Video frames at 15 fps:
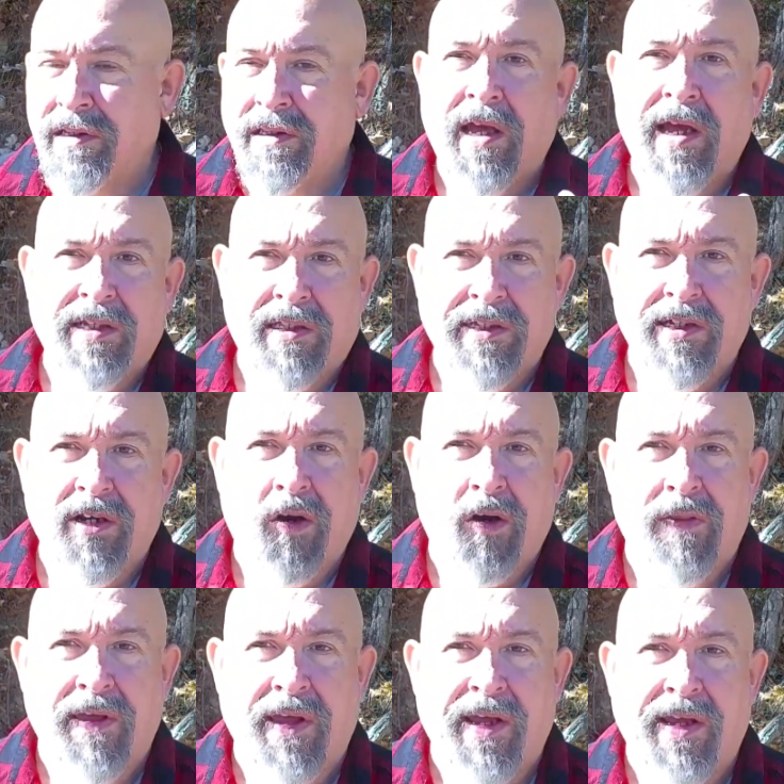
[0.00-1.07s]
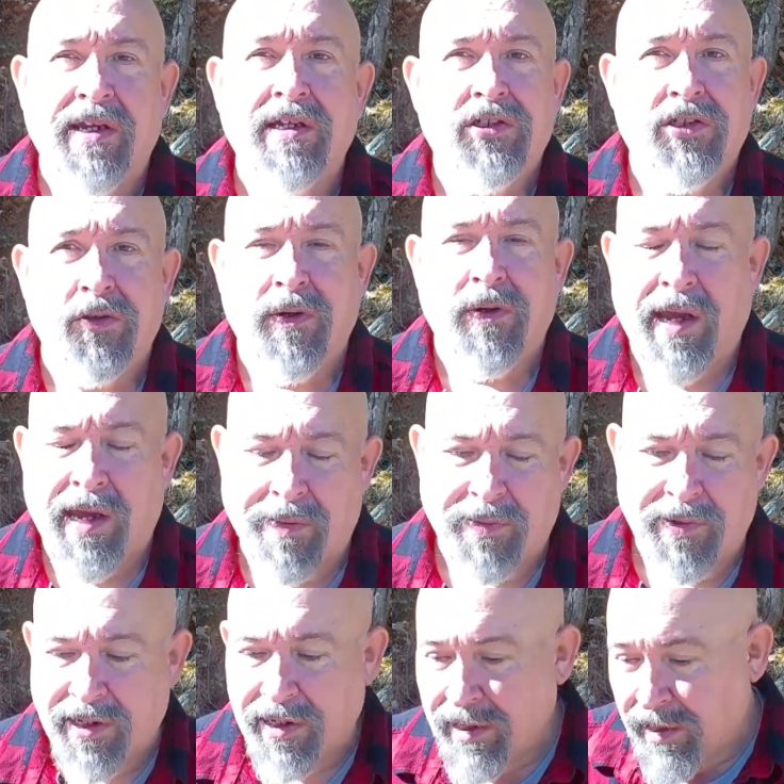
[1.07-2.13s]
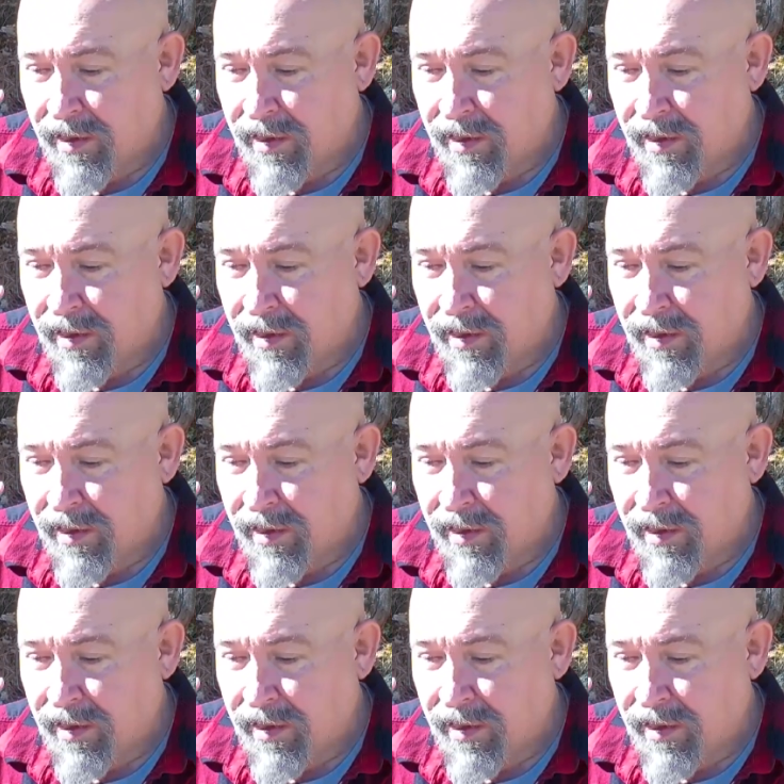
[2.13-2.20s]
likely are they to happen?